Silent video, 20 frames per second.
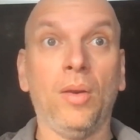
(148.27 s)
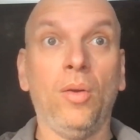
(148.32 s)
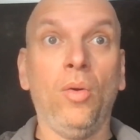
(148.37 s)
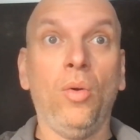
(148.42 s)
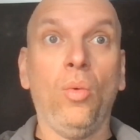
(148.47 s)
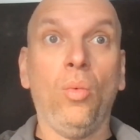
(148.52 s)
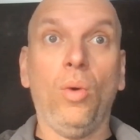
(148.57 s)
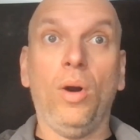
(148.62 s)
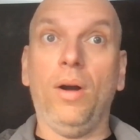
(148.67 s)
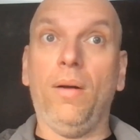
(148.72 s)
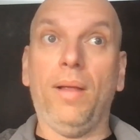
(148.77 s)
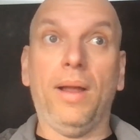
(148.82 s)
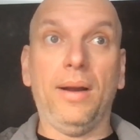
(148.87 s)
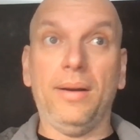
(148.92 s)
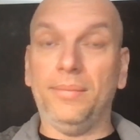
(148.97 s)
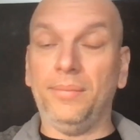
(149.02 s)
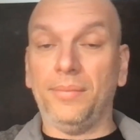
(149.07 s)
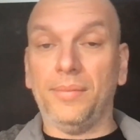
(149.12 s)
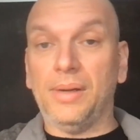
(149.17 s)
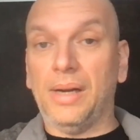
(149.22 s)

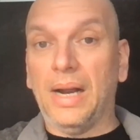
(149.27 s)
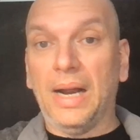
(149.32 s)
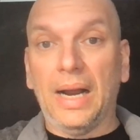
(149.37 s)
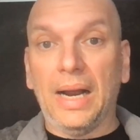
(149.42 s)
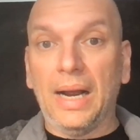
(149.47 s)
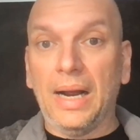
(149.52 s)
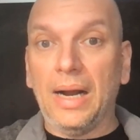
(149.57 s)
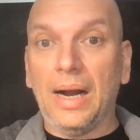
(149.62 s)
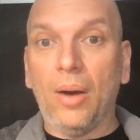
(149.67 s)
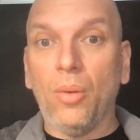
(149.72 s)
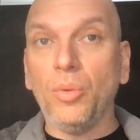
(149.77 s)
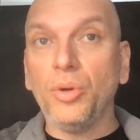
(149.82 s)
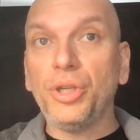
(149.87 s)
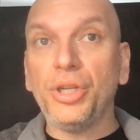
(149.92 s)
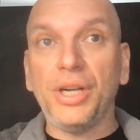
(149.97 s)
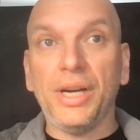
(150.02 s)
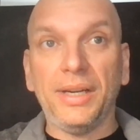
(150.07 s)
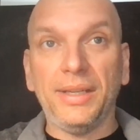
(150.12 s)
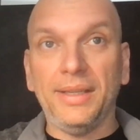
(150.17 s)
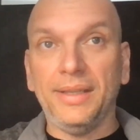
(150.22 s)
Well, I will
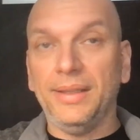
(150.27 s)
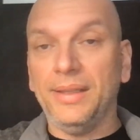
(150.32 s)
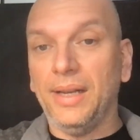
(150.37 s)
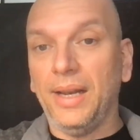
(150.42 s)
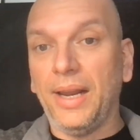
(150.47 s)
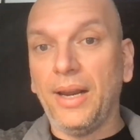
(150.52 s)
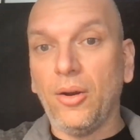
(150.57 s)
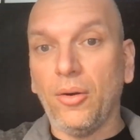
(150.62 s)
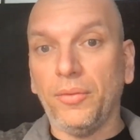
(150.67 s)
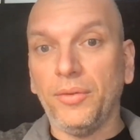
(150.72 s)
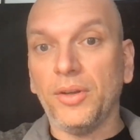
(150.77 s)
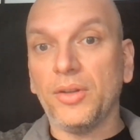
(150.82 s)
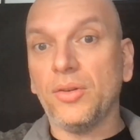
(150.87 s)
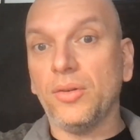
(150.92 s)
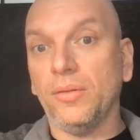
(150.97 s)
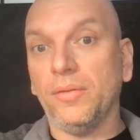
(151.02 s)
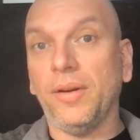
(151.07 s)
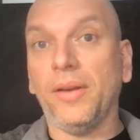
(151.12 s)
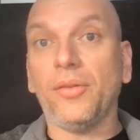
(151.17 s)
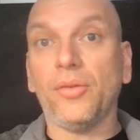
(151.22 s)
share the link of the
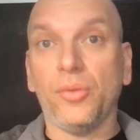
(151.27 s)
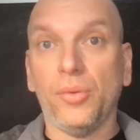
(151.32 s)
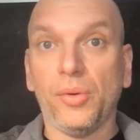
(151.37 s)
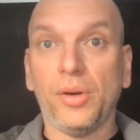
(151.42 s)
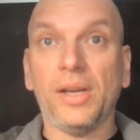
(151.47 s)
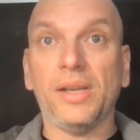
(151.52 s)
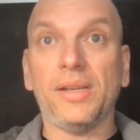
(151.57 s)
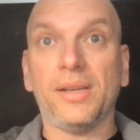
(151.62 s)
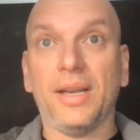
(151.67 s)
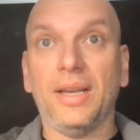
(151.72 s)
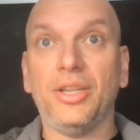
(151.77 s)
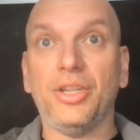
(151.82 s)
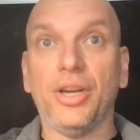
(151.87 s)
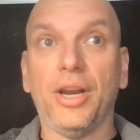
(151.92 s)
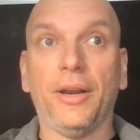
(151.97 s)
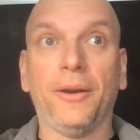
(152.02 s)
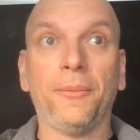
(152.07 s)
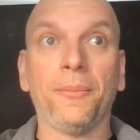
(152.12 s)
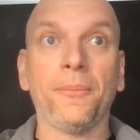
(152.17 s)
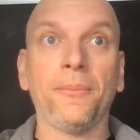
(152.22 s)
survey so you guys can
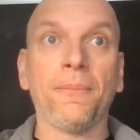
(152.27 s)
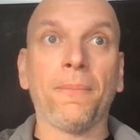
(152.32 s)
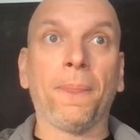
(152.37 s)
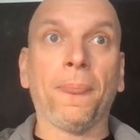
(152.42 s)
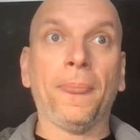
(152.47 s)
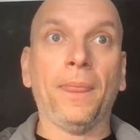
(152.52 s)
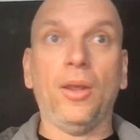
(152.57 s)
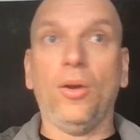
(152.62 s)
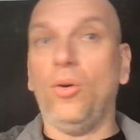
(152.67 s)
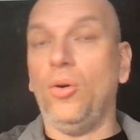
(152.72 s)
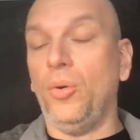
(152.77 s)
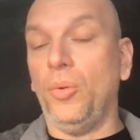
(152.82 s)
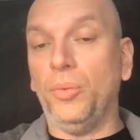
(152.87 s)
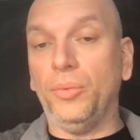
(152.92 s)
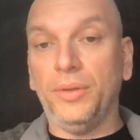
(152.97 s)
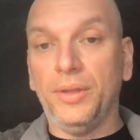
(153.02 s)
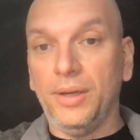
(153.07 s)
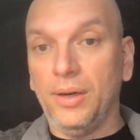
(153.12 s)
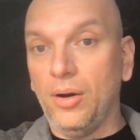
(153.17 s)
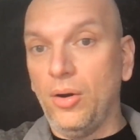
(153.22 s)
check
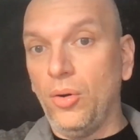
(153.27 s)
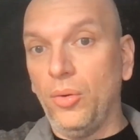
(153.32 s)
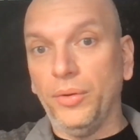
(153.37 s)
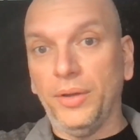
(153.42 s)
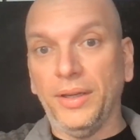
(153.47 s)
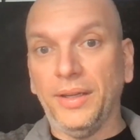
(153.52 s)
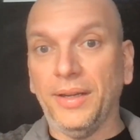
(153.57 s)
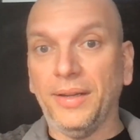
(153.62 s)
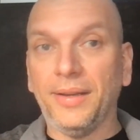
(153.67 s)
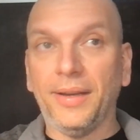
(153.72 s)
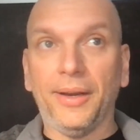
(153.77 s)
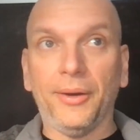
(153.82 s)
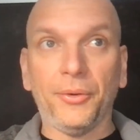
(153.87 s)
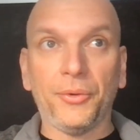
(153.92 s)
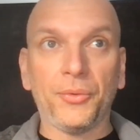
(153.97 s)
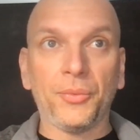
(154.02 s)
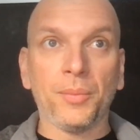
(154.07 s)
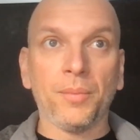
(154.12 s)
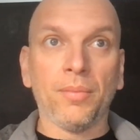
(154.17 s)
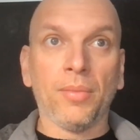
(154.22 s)
all the
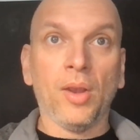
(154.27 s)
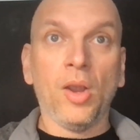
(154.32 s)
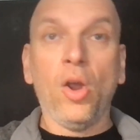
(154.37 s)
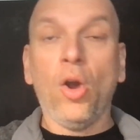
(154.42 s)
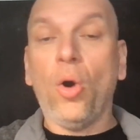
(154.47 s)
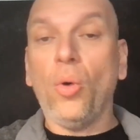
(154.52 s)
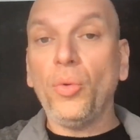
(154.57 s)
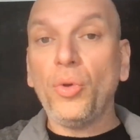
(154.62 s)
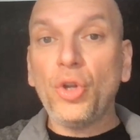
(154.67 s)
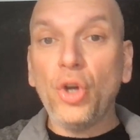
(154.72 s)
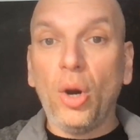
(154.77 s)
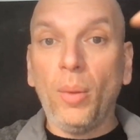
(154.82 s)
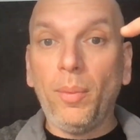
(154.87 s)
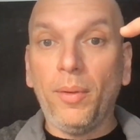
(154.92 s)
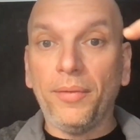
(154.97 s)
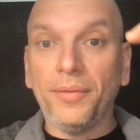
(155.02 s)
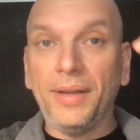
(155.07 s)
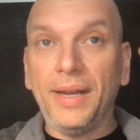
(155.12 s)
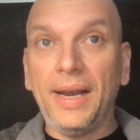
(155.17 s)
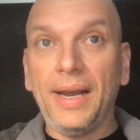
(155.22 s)
details. On top
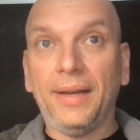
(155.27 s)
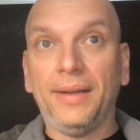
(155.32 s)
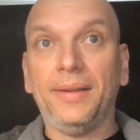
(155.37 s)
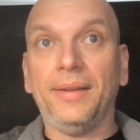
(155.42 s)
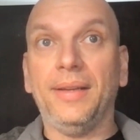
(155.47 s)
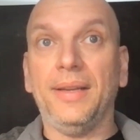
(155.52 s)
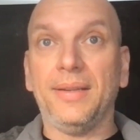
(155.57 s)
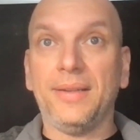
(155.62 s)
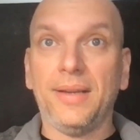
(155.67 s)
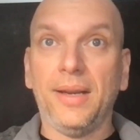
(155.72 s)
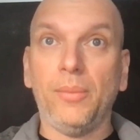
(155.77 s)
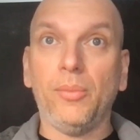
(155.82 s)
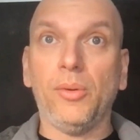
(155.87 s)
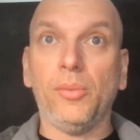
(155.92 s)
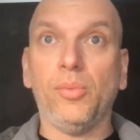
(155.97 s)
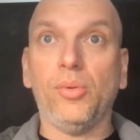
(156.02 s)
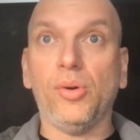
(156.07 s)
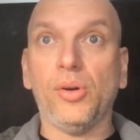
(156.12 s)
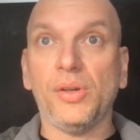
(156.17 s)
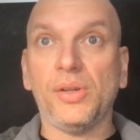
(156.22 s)
of that, the same
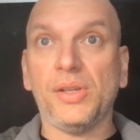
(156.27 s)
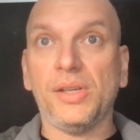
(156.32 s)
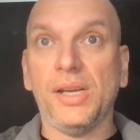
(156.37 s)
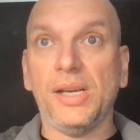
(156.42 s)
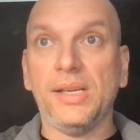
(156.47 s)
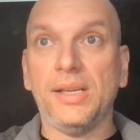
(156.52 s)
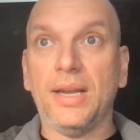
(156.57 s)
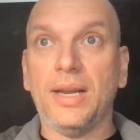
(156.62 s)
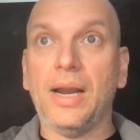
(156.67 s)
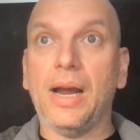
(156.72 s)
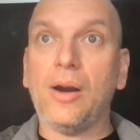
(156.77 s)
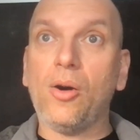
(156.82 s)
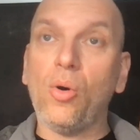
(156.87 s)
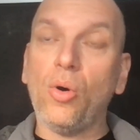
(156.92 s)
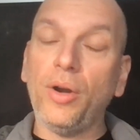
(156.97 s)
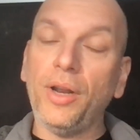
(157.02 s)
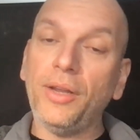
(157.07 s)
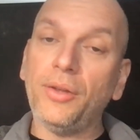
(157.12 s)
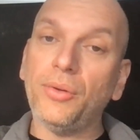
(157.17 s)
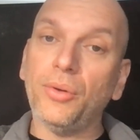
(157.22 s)
report says that
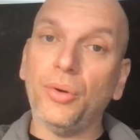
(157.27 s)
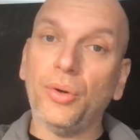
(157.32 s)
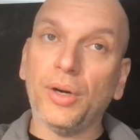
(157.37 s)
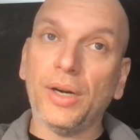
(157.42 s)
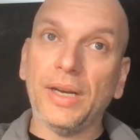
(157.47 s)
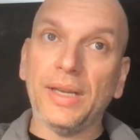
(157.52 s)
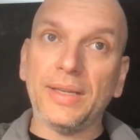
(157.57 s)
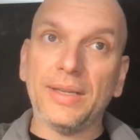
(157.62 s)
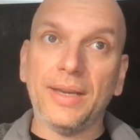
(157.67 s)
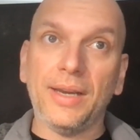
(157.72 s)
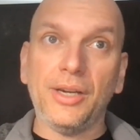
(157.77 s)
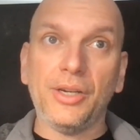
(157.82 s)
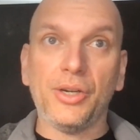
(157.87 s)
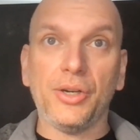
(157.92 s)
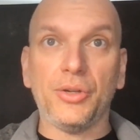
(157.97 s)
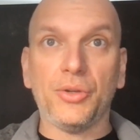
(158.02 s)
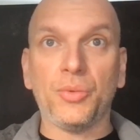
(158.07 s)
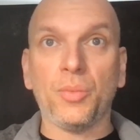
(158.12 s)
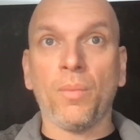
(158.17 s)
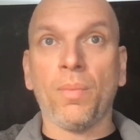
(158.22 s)
according to
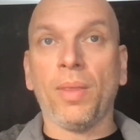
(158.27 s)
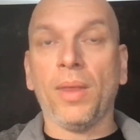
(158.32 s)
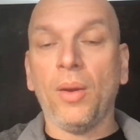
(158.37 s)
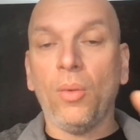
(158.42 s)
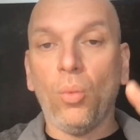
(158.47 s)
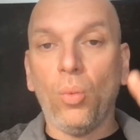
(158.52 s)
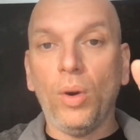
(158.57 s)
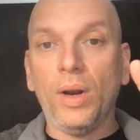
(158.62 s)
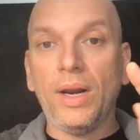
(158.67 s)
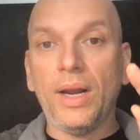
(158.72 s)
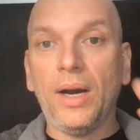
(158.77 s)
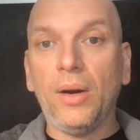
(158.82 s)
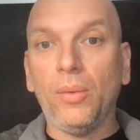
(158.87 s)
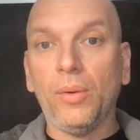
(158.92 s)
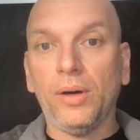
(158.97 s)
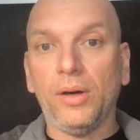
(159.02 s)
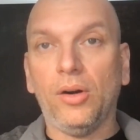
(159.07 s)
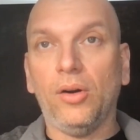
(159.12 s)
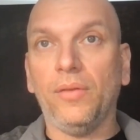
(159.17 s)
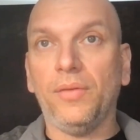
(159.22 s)
organizations, 1
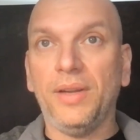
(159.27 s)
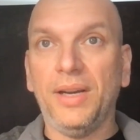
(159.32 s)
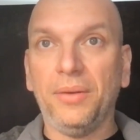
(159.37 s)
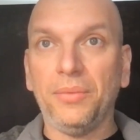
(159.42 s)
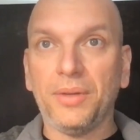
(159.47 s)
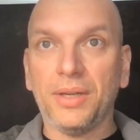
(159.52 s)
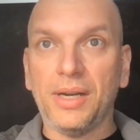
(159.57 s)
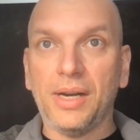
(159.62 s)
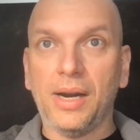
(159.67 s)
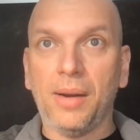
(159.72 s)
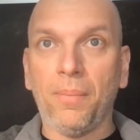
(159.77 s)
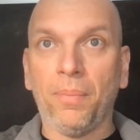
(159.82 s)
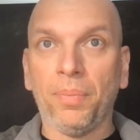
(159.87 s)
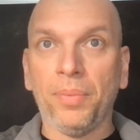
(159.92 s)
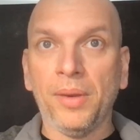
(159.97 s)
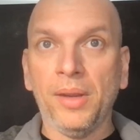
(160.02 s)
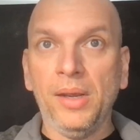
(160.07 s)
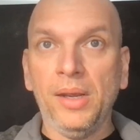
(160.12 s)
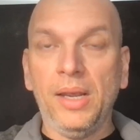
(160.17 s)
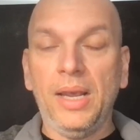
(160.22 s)
hour of downtime,
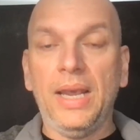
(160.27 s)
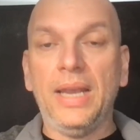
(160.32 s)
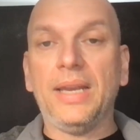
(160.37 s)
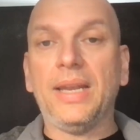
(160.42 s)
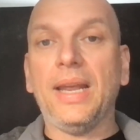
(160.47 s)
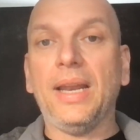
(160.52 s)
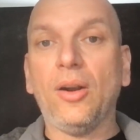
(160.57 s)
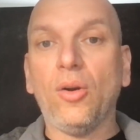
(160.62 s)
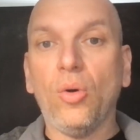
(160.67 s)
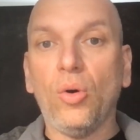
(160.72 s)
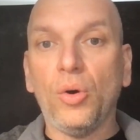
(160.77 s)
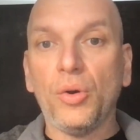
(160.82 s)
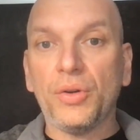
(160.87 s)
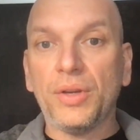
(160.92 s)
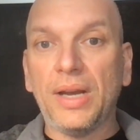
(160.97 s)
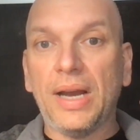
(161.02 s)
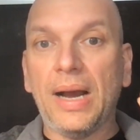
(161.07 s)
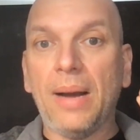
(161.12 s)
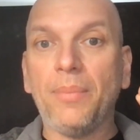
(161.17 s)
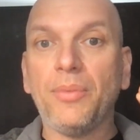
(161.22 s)
it can
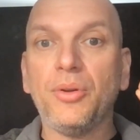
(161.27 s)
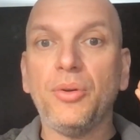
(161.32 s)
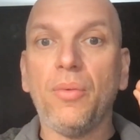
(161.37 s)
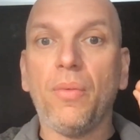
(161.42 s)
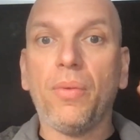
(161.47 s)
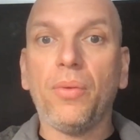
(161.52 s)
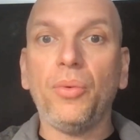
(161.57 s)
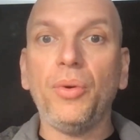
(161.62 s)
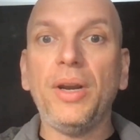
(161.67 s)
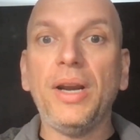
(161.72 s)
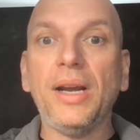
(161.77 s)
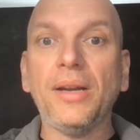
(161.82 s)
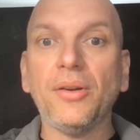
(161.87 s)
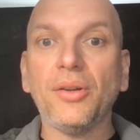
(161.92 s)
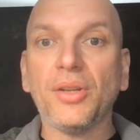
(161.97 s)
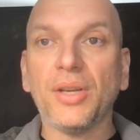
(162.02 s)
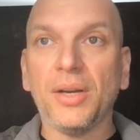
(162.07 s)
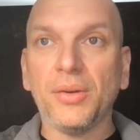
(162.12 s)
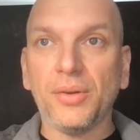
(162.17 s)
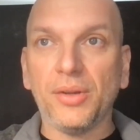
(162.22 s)
cost up to
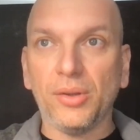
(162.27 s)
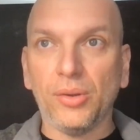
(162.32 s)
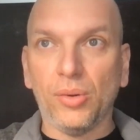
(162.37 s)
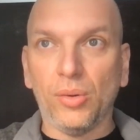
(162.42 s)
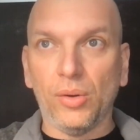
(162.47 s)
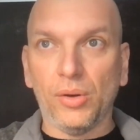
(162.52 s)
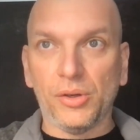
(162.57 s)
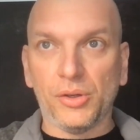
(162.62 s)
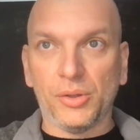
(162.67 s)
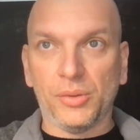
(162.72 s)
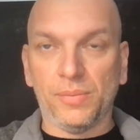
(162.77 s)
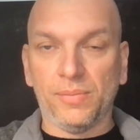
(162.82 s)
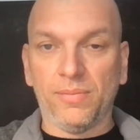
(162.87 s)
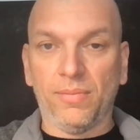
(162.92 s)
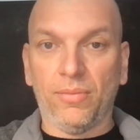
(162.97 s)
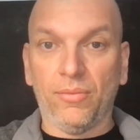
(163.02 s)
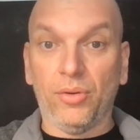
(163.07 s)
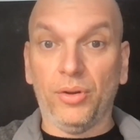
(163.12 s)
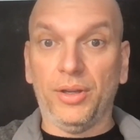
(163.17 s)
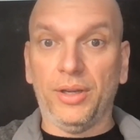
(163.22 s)
$300,000
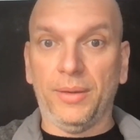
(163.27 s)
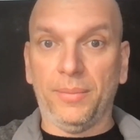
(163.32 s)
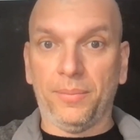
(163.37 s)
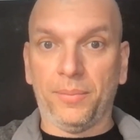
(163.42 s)
for them.